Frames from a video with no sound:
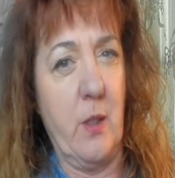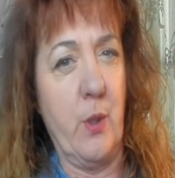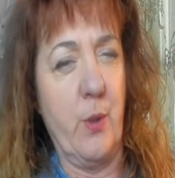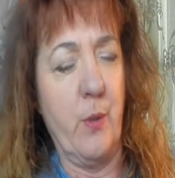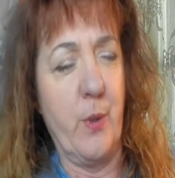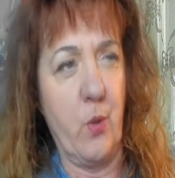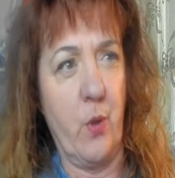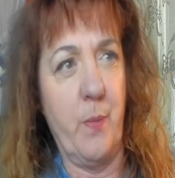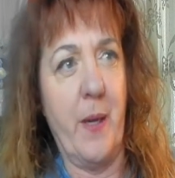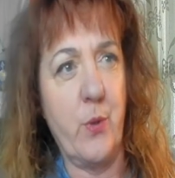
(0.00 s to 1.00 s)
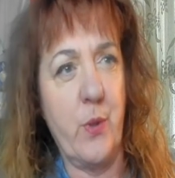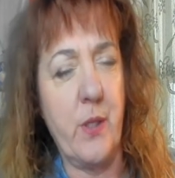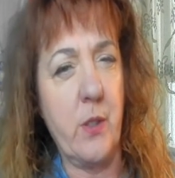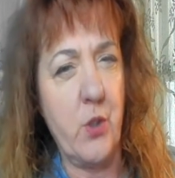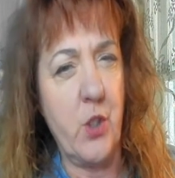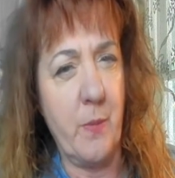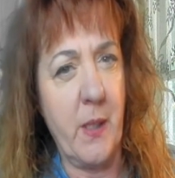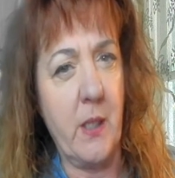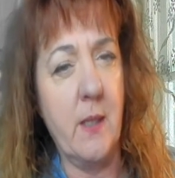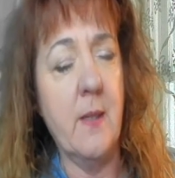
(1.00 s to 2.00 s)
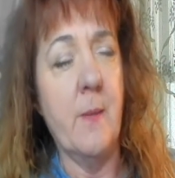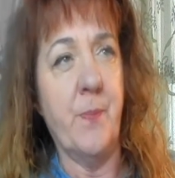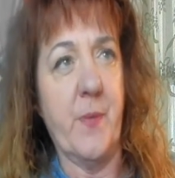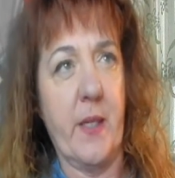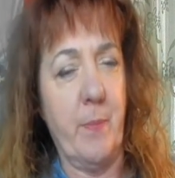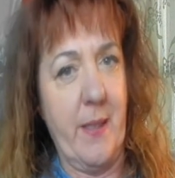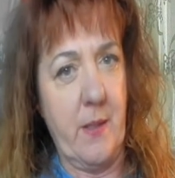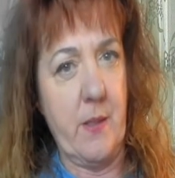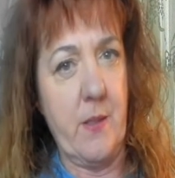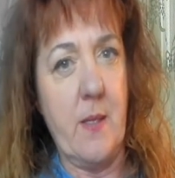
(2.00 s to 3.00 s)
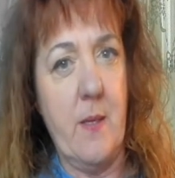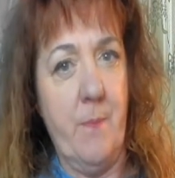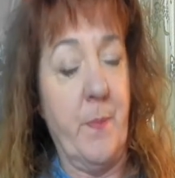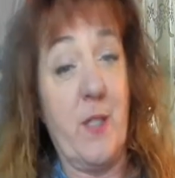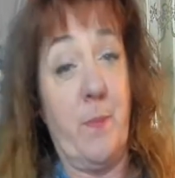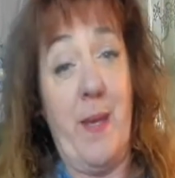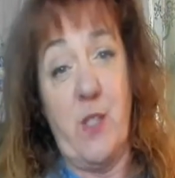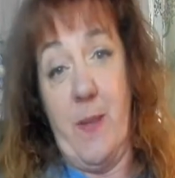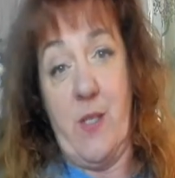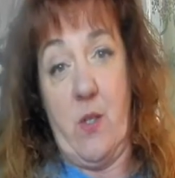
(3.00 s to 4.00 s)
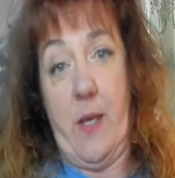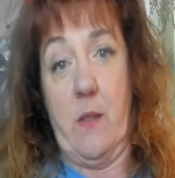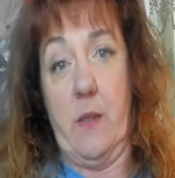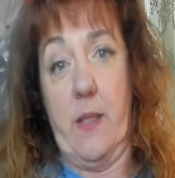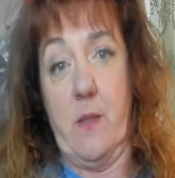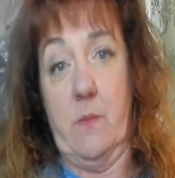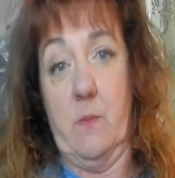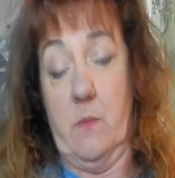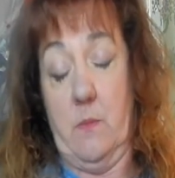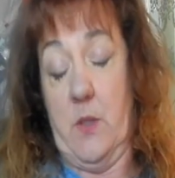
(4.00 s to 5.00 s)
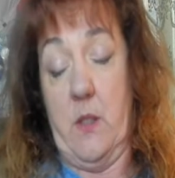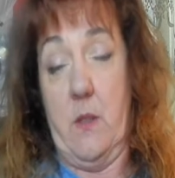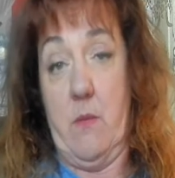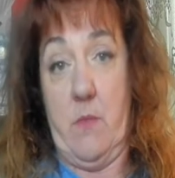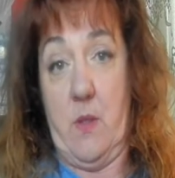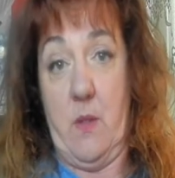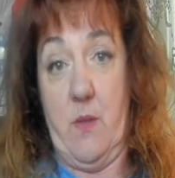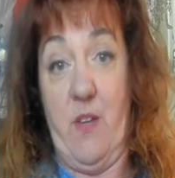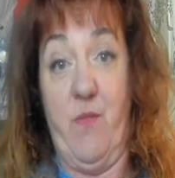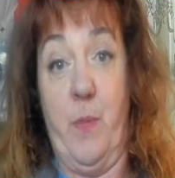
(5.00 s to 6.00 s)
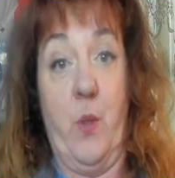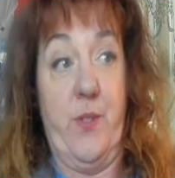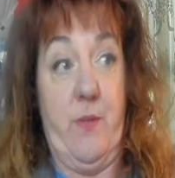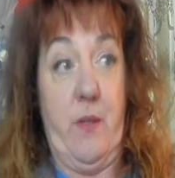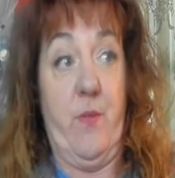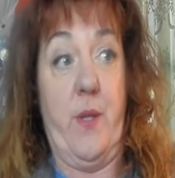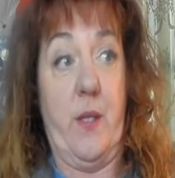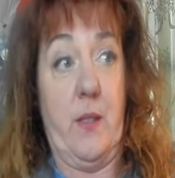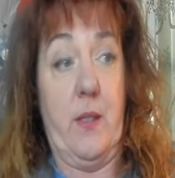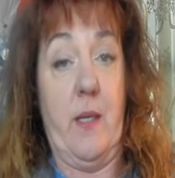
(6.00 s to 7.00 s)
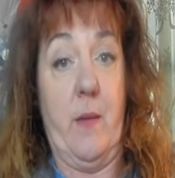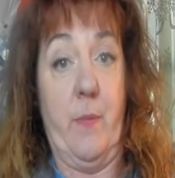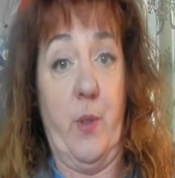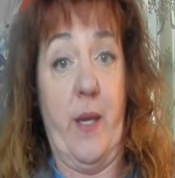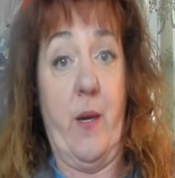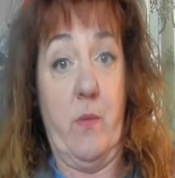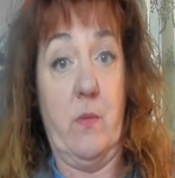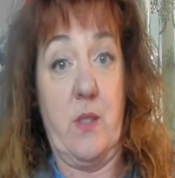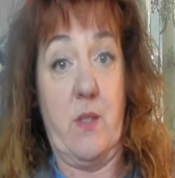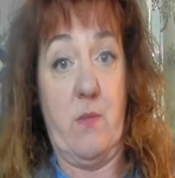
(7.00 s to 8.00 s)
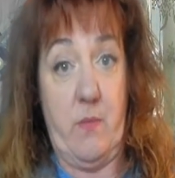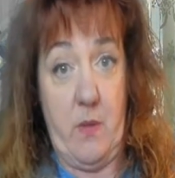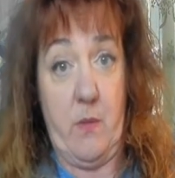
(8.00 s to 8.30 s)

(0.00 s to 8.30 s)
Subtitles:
the urban growth boundary, the UGB, like Bend is, because Bend's basically out of land. They've built everything that they can build out that's